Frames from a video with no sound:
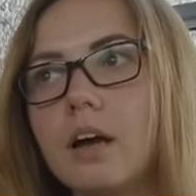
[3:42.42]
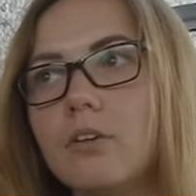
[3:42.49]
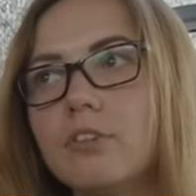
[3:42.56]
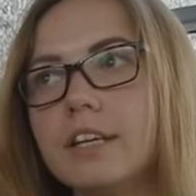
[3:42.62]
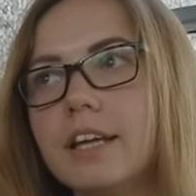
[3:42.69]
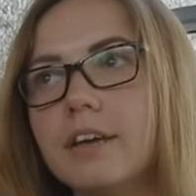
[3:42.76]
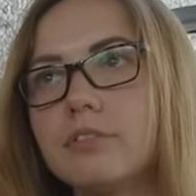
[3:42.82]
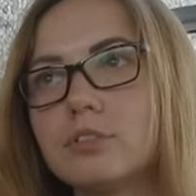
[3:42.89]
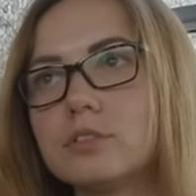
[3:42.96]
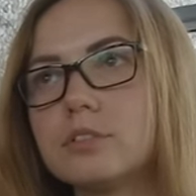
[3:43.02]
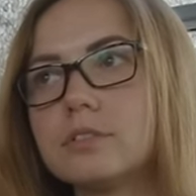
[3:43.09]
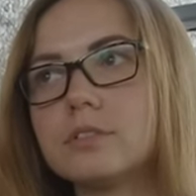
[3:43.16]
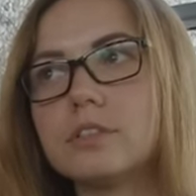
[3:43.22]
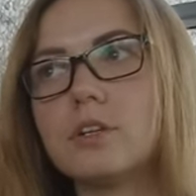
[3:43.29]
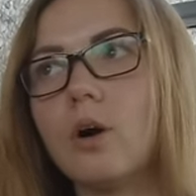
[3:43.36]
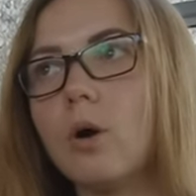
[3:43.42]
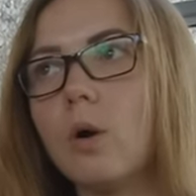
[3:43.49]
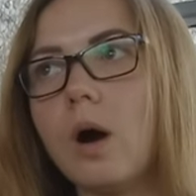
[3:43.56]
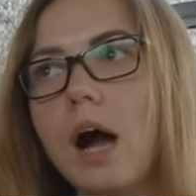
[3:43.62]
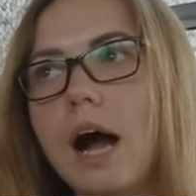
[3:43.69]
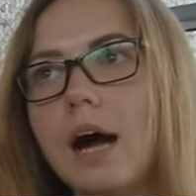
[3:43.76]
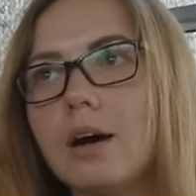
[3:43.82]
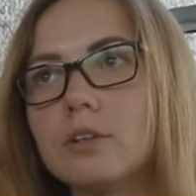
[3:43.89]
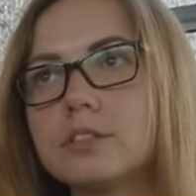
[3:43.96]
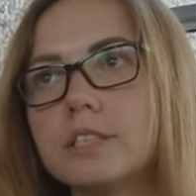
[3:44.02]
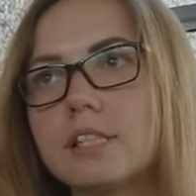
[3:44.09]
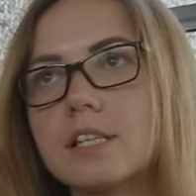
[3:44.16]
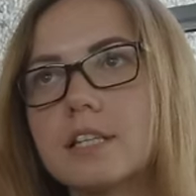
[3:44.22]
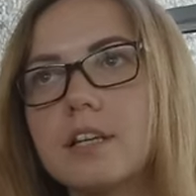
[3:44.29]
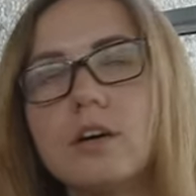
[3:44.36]
when I would go out
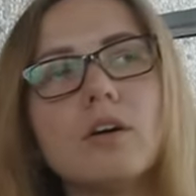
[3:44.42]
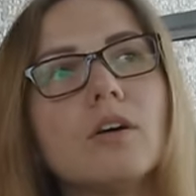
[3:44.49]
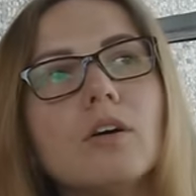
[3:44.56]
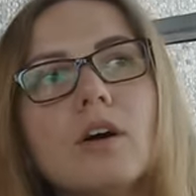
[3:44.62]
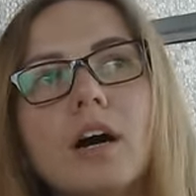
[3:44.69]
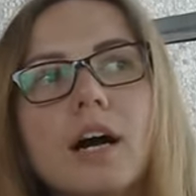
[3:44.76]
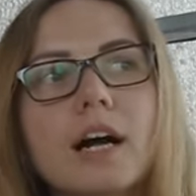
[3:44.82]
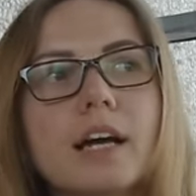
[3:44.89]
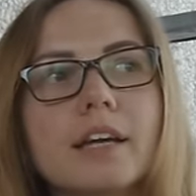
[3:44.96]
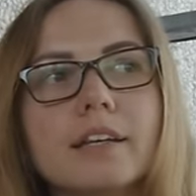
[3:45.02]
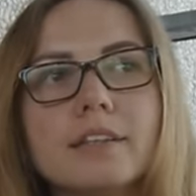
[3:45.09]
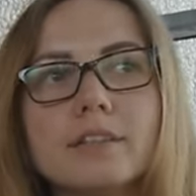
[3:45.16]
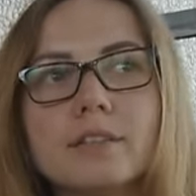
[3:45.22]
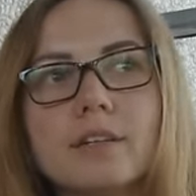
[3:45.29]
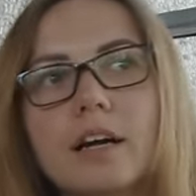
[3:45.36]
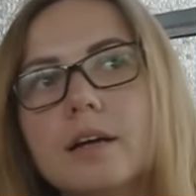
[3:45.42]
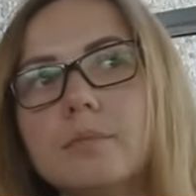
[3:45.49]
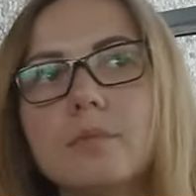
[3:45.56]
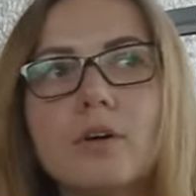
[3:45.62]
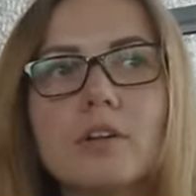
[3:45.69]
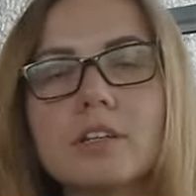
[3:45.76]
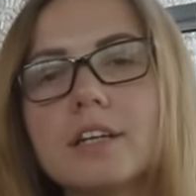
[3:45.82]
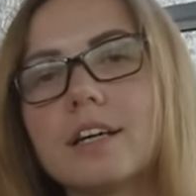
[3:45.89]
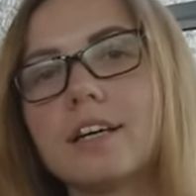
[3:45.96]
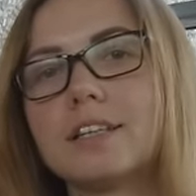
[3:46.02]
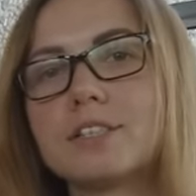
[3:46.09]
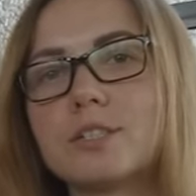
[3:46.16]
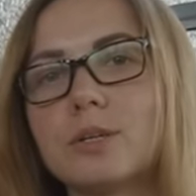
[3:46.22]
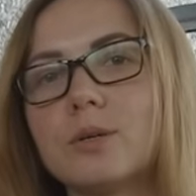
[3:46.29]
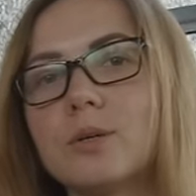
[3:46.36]
and then, oh, hi, I'm
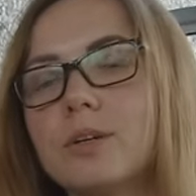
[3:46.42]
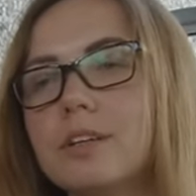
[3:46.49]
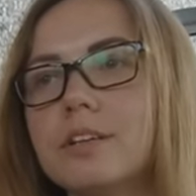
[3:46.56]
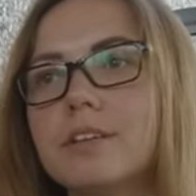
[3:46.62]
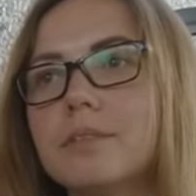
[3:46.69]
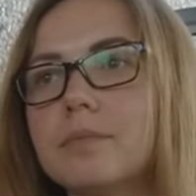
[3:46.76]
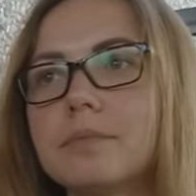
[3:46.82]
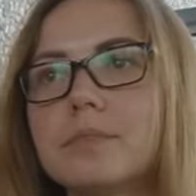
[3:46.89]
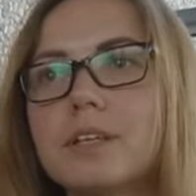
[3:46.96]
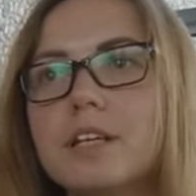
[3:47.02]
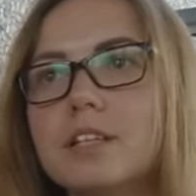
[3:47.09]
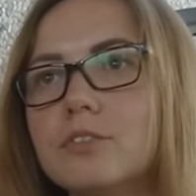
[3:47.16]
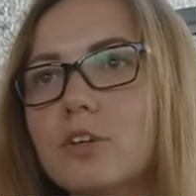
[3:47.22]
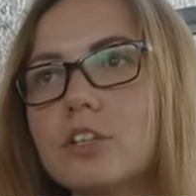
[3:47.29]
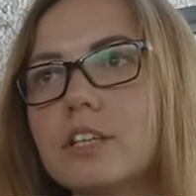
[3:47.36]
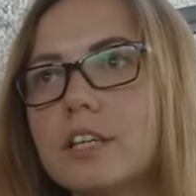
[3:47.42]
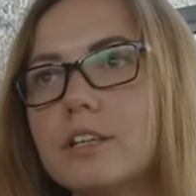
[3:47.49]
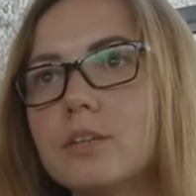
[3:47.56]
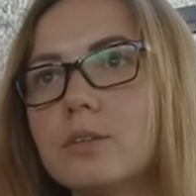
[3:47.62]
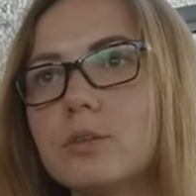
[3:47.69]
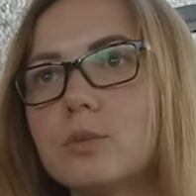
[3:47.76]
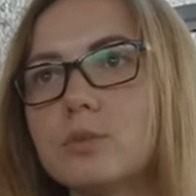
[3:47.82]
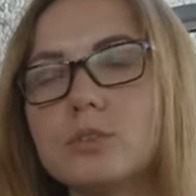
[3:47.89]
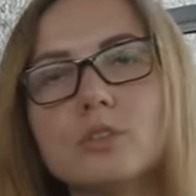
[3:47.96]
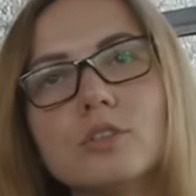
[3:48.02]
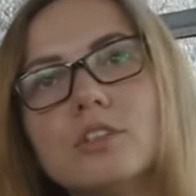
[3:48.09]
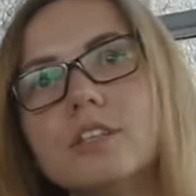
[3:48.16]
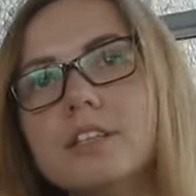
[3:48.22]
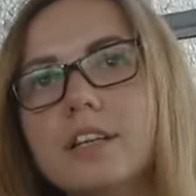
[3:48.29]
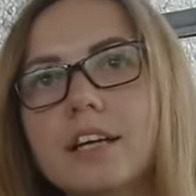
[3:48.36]
Olga, so um, what are you
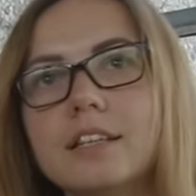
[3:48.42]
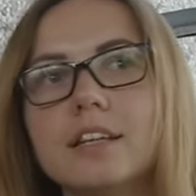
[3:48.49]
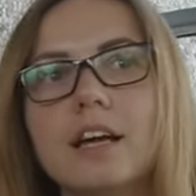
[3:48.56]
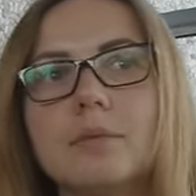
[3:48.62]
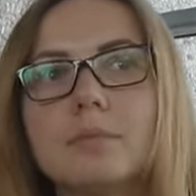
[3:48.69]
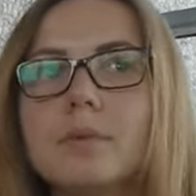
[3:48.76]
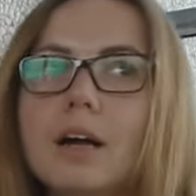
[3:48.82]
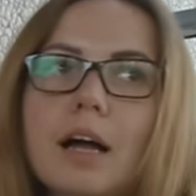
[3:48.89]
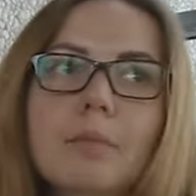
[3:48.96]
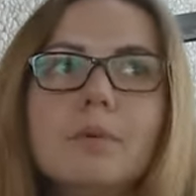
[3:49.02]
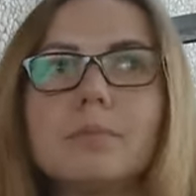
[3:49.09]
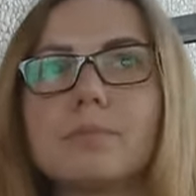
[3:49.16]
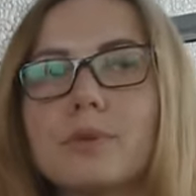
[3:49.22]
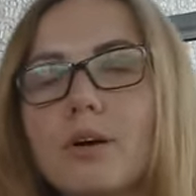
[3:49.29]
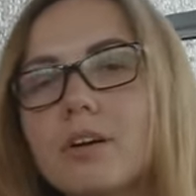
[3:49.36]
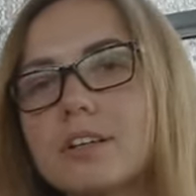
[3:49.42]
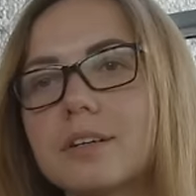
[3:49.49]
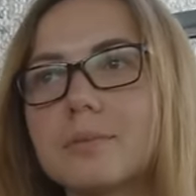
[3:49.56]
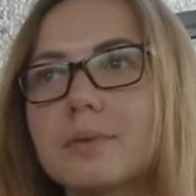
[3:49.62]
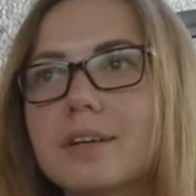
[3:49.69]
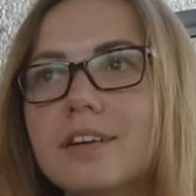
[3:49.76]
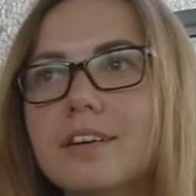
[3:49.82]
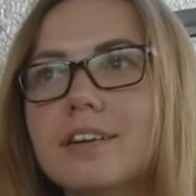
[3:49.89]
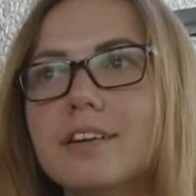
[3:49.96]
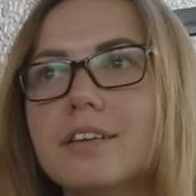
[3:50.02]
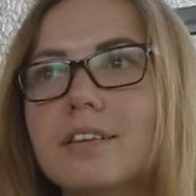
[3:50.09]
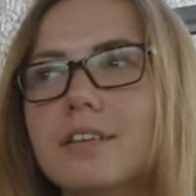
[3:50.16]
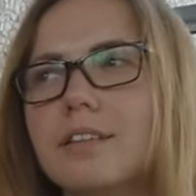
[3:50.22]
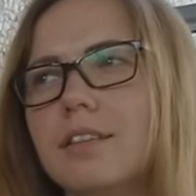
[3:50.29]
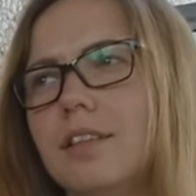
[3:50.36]
doing? And I'm, I'm a programmer.
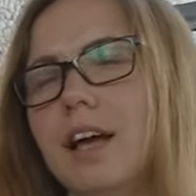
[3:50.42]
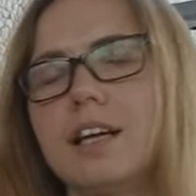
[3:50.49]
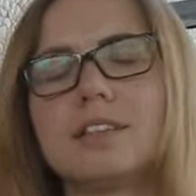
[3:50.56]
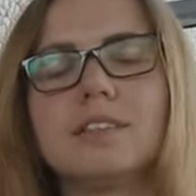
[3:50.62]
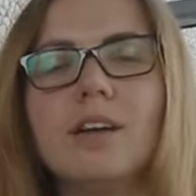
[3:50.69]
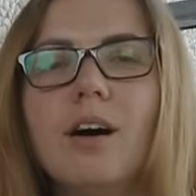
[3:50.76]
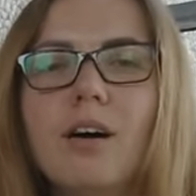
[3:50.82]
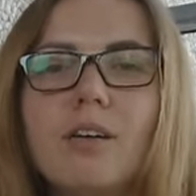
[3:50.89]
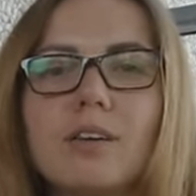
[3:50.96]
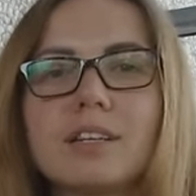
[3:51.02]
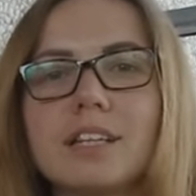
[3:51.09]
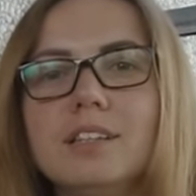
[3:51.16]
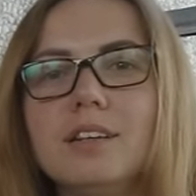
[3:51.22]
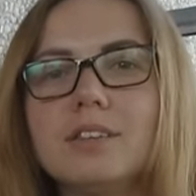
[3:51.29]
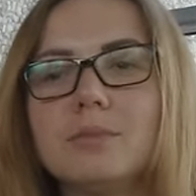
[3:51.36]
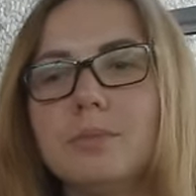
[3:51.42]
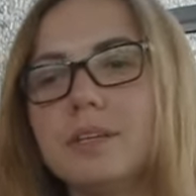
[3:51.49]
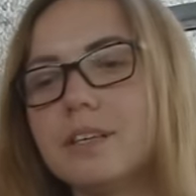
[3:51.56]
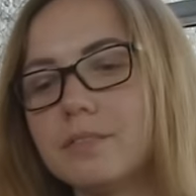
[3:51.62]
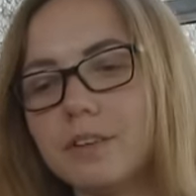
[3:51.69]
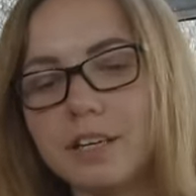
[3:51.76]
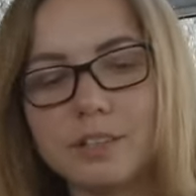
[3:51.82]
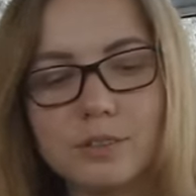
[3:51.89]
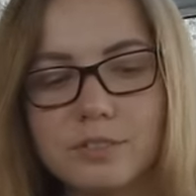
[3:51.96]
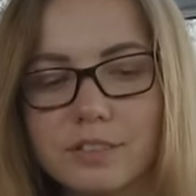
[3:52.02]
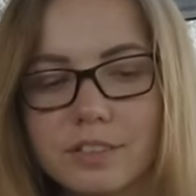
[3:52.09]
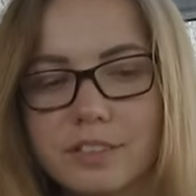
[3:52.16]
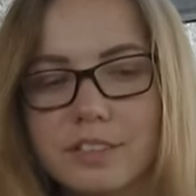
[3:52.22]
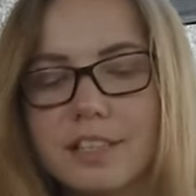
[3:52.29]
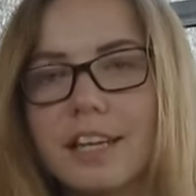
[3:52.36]
Like, no, cannot be. Why you
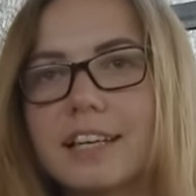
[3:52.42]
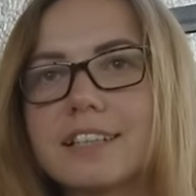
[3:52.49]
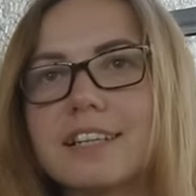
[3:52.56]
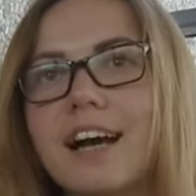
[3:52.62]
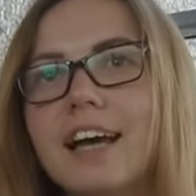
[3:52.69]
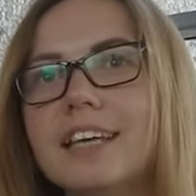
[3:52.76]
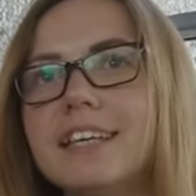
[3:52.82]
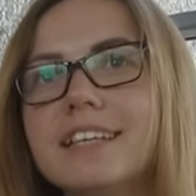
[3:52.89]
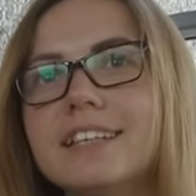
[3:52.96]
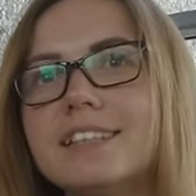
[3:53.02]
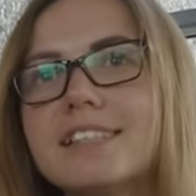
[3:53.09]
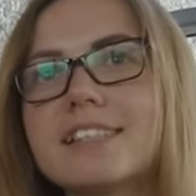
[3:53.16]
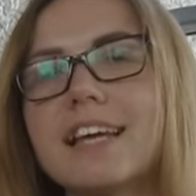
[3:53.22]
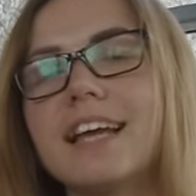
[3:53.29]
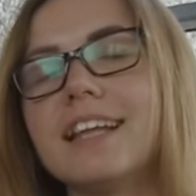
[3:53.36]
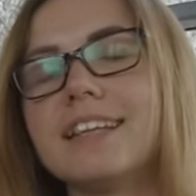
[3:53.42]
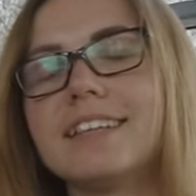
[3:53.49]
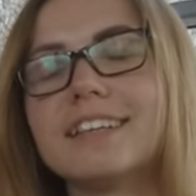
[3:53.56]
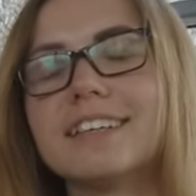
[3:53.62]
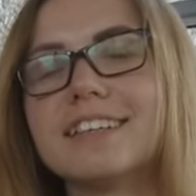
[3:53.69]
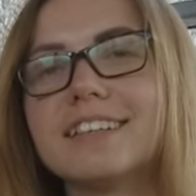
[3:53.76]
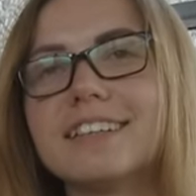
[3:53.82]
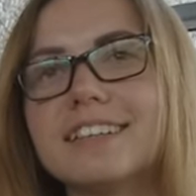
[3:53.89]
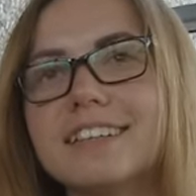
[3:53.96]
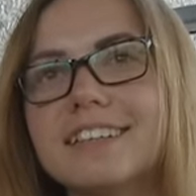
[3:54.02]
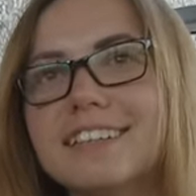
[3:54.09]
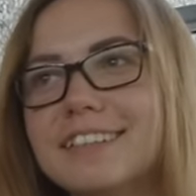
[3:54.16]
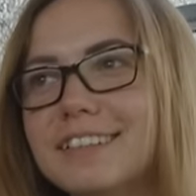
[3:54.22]
wearing like high heels and uh,